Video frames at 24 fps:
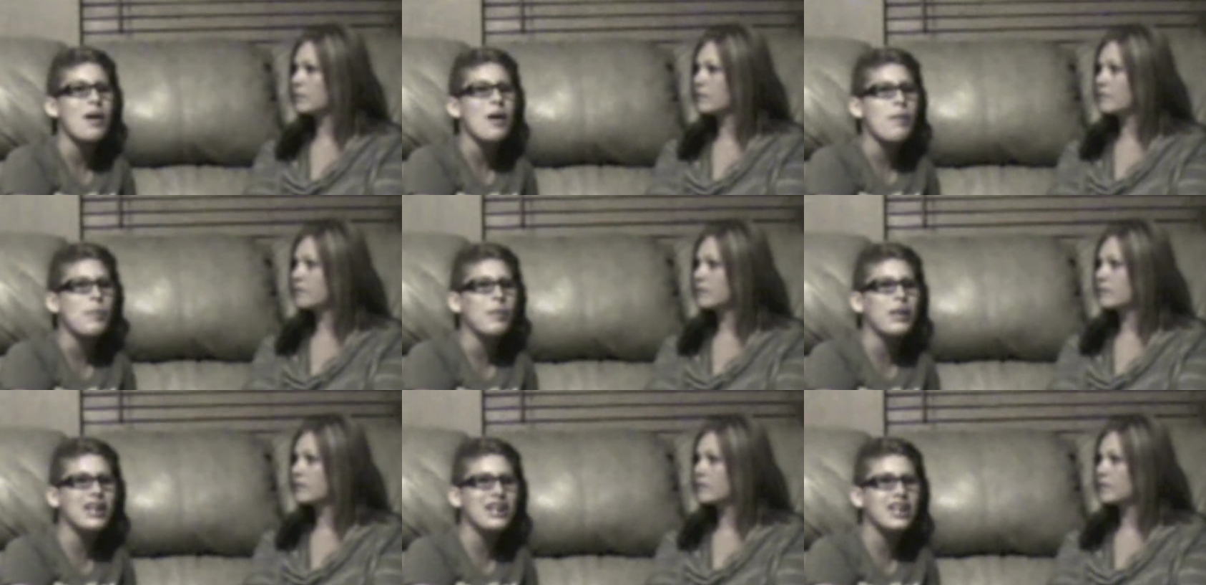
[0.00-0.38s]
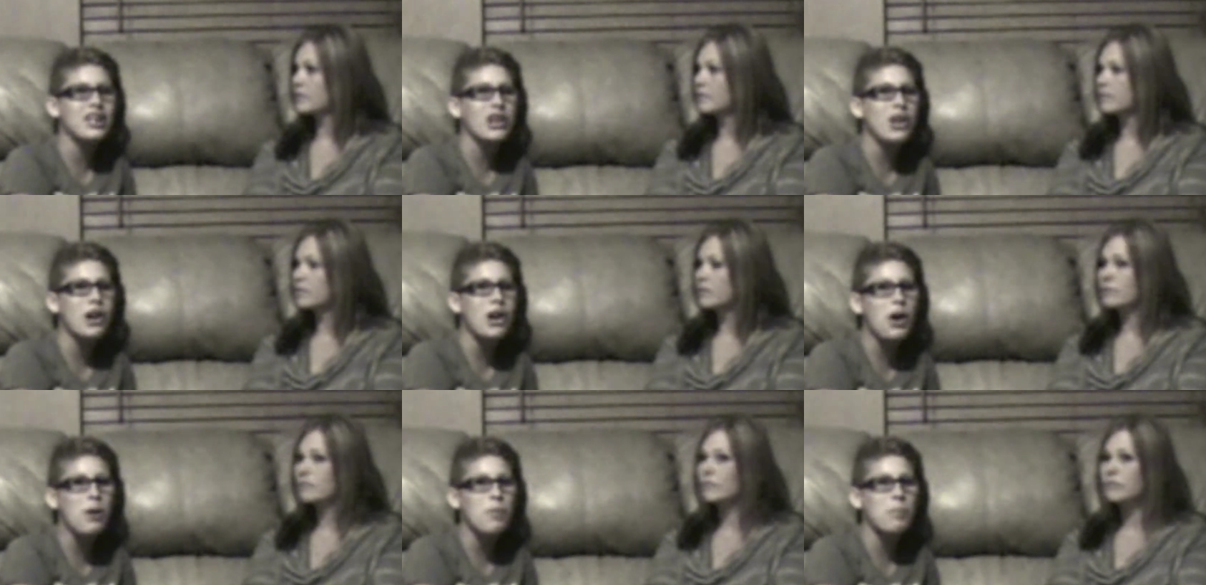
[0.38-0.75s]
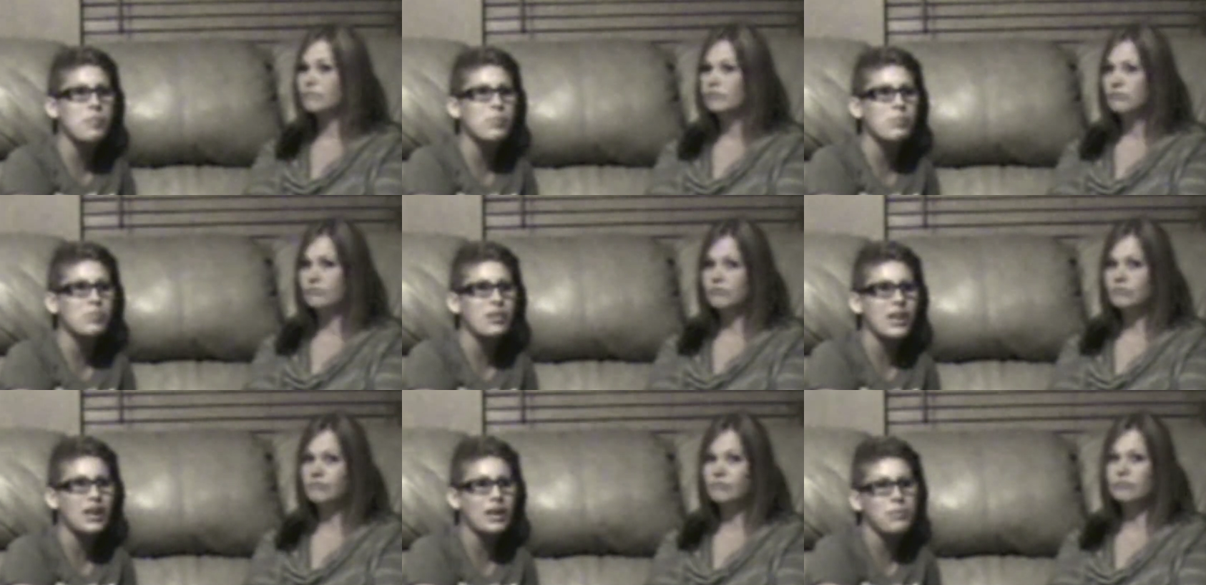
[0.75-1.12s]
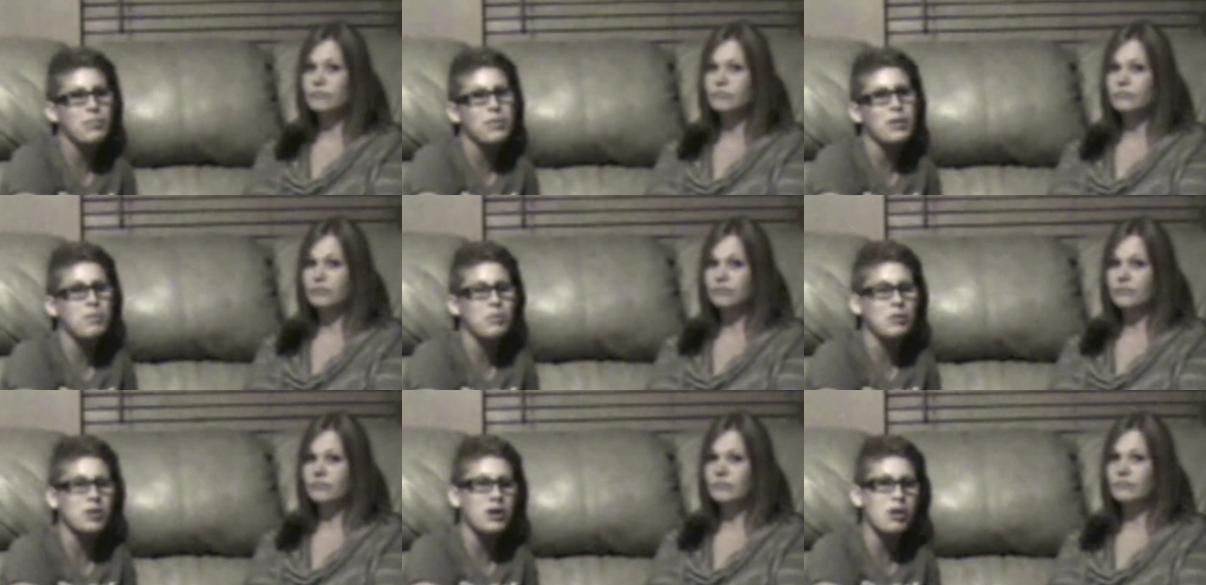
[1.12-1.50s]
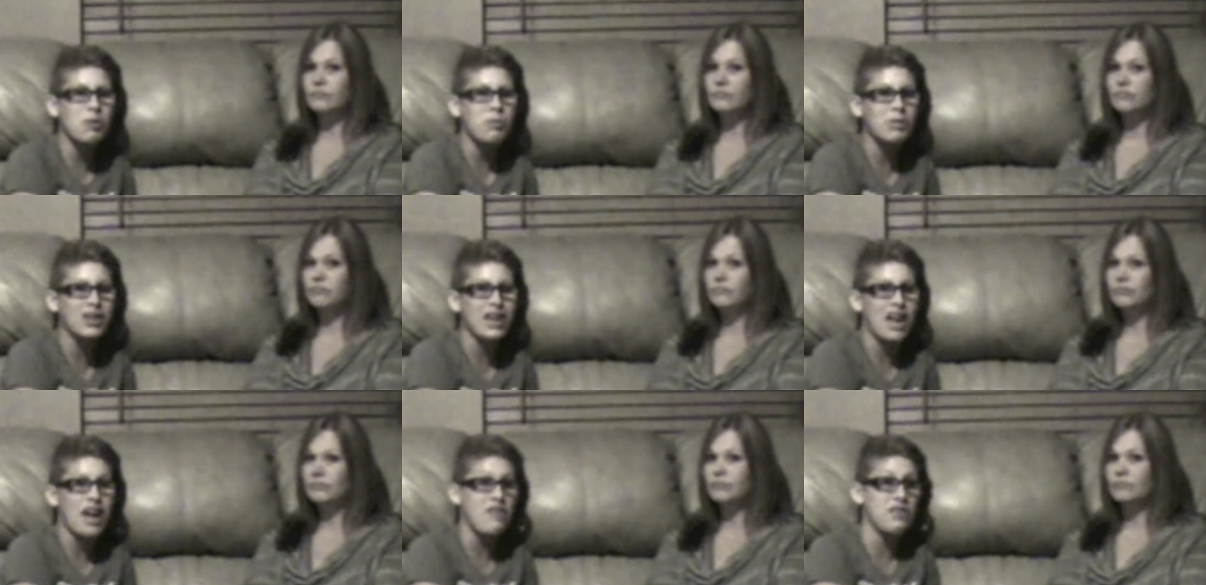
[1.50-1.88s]
Speaker 1: like, you know, like people don't
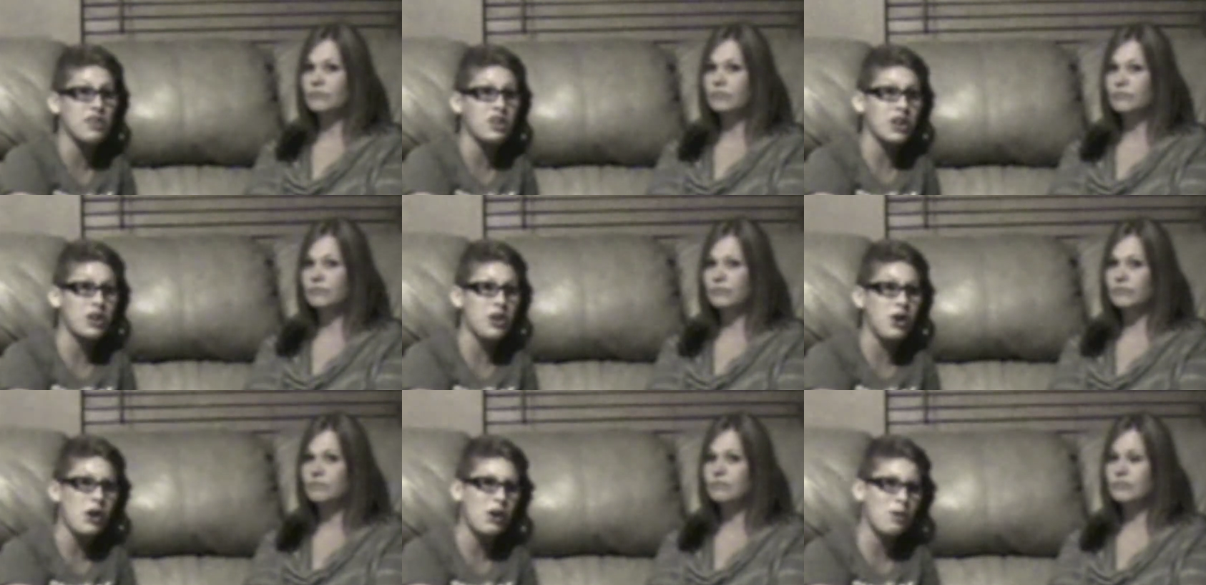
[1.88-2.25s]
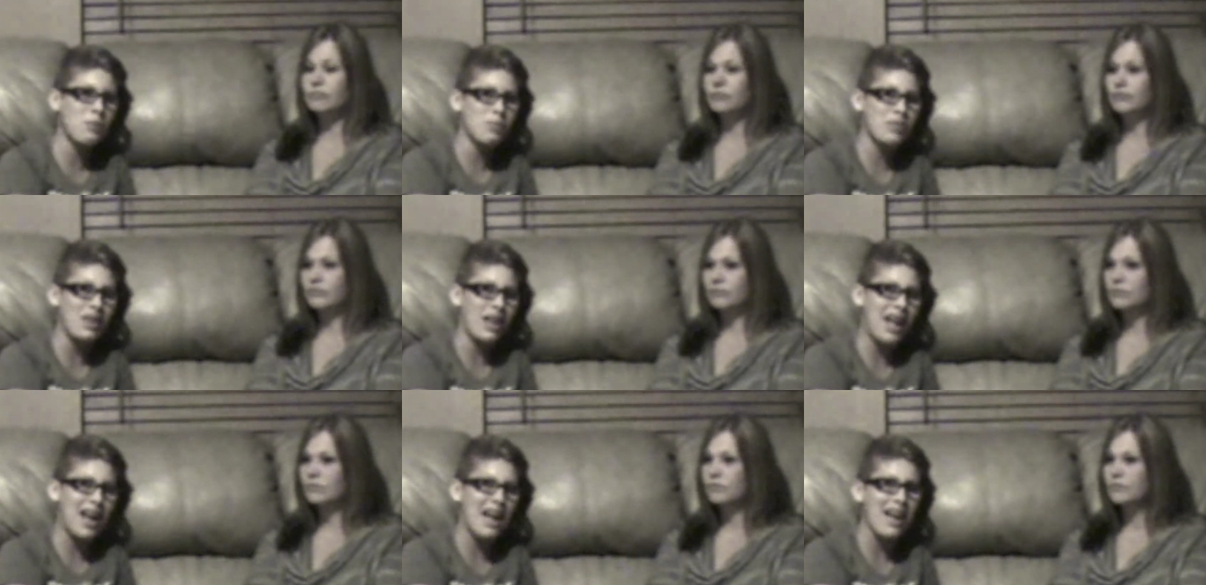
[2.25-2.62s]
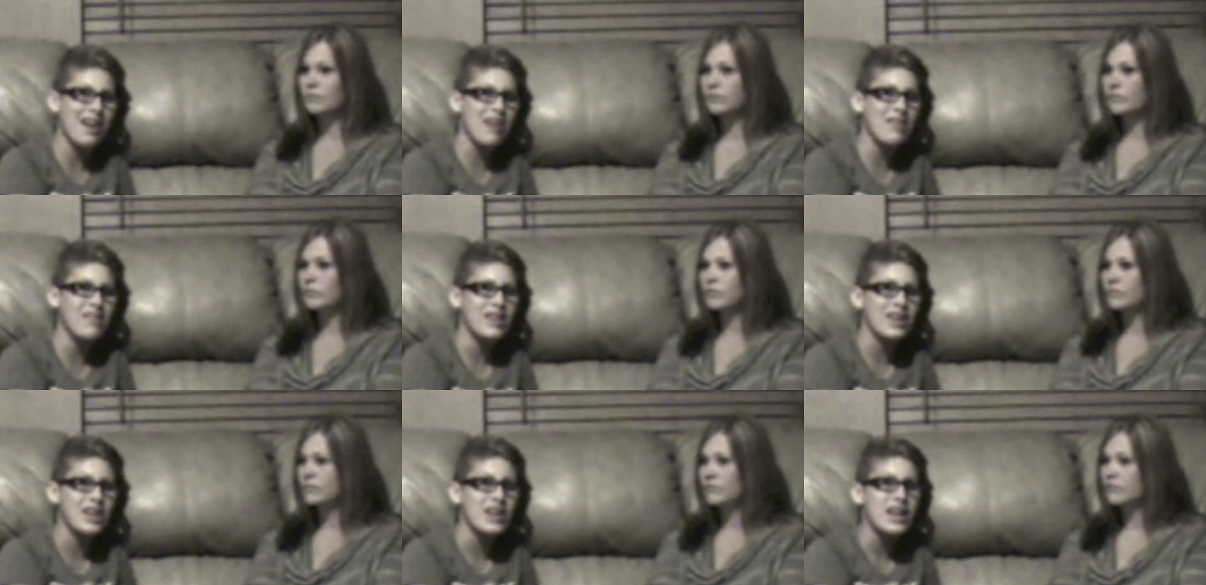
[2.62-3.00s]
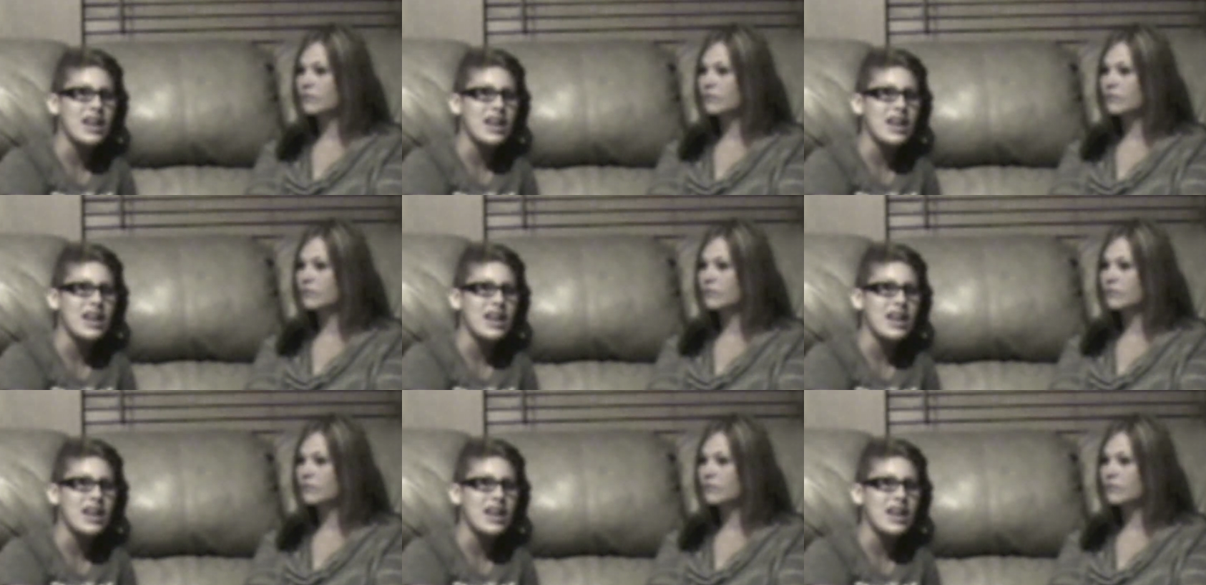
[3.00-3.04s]
really have a good home life,